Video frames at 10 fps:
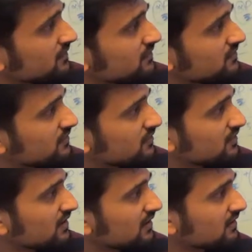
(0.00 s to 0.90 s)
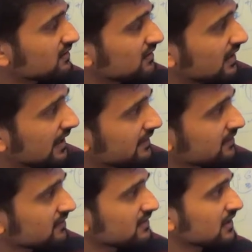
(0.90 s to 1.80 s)
So uh,
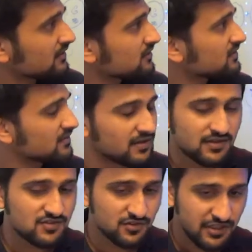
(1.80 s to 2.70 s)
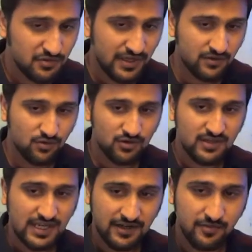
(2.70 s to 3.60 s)
and the other thing is you need to encode
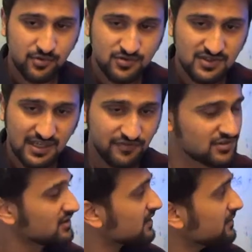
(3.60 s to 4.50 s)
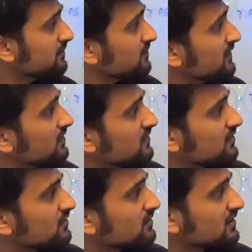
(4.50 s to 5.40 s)
the attributes efficiently.
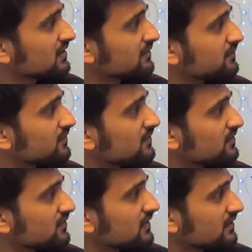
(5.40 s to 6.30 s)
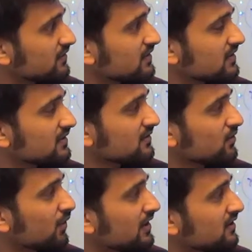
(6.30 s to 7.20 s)
So the
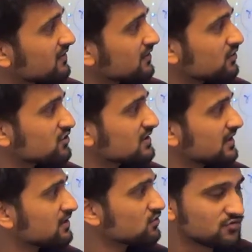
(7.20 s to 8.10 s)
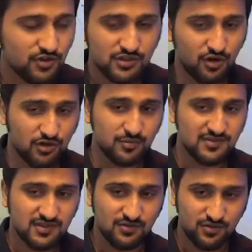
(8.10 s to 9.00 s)
one solution that they used for the
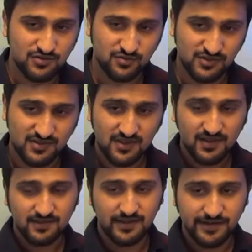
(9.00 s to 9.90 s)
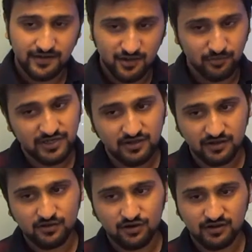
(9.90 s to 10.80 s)
occupancy codes was they did a bit
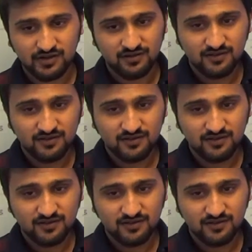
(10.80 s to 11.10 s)
reordering